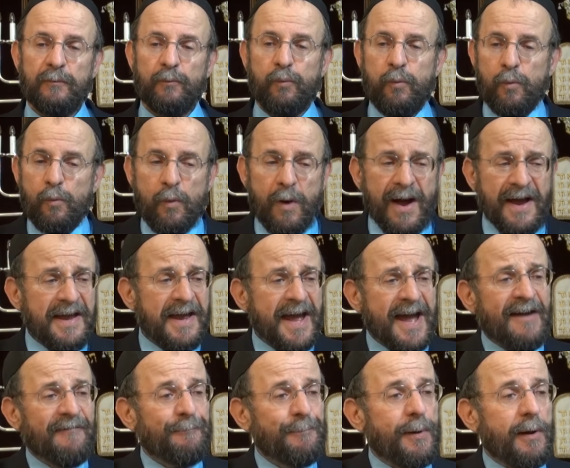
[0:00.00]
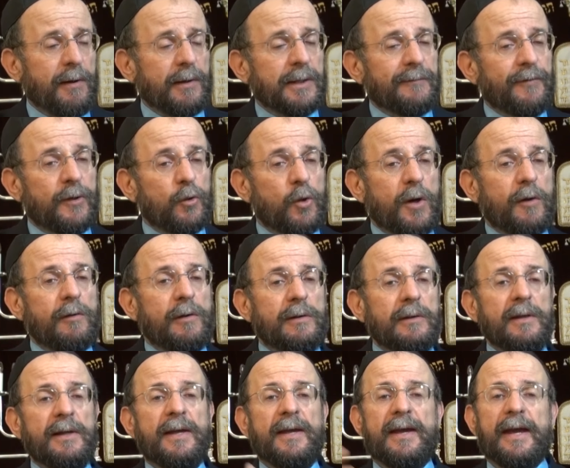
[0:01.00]
Why have part of it
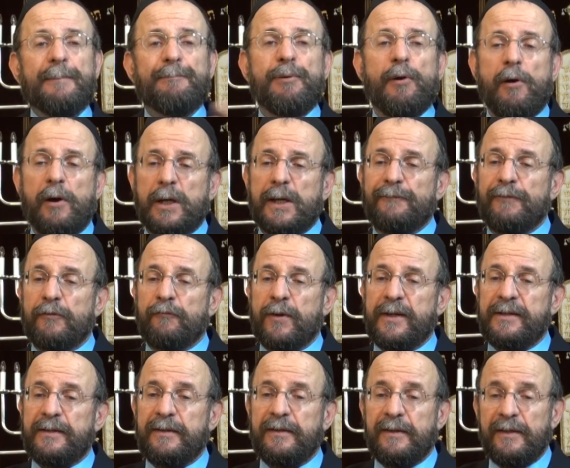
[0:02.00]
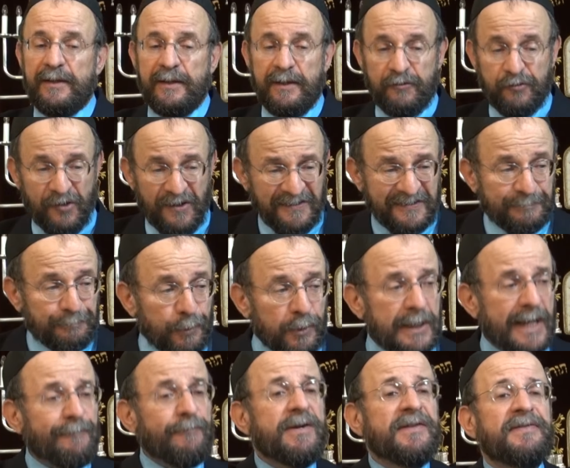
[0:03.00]
oral and part of it written? Just put
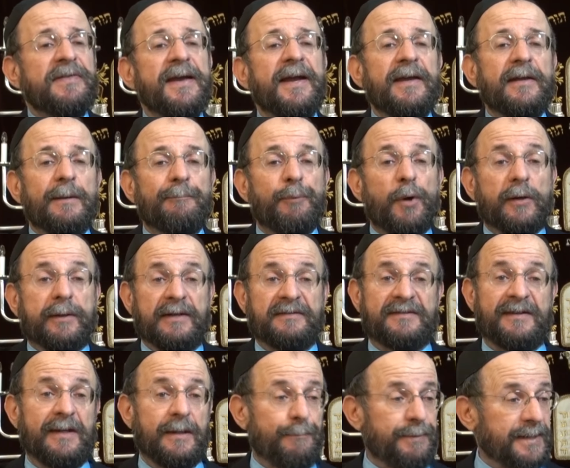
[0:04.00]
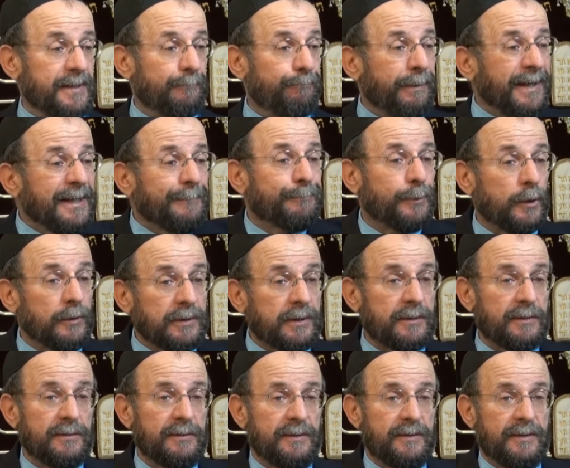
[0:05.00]
everything in a book. It's going to be a big
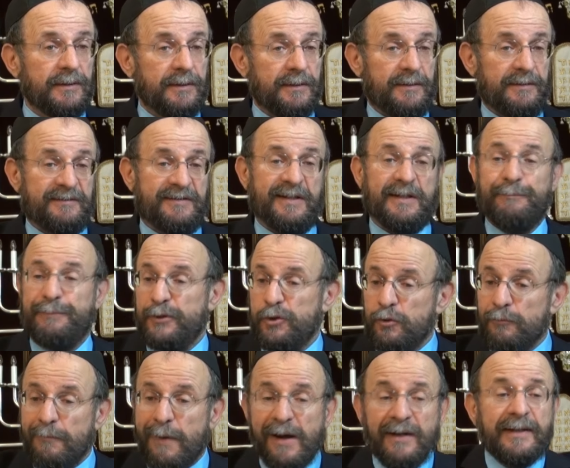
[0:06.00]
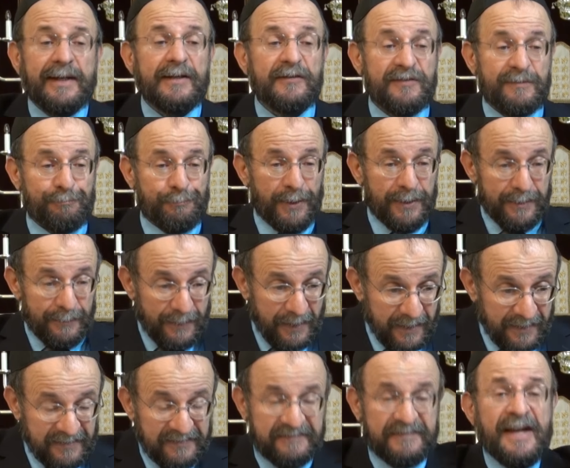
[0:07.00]
book, it's going to be humongous, but
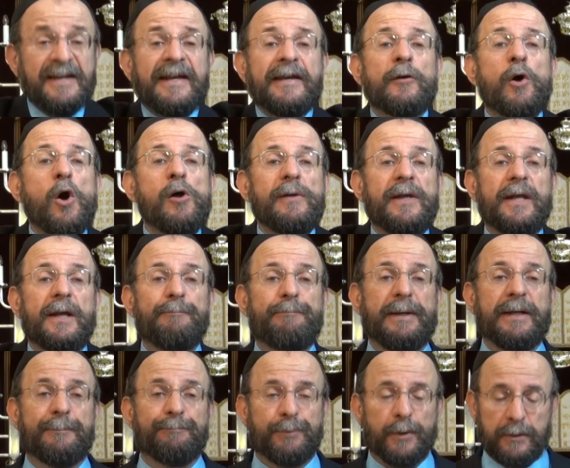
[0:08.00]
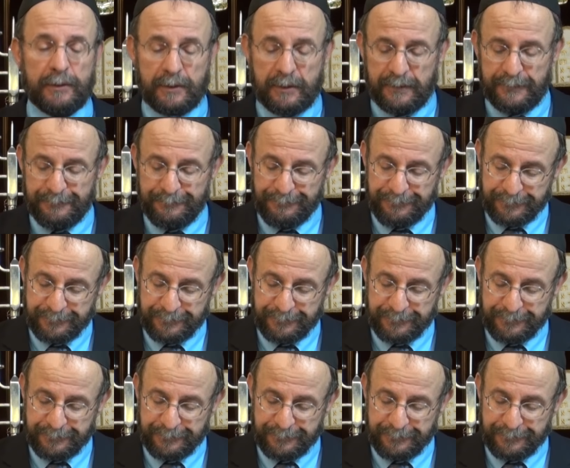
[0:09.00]
stick it all in a big book.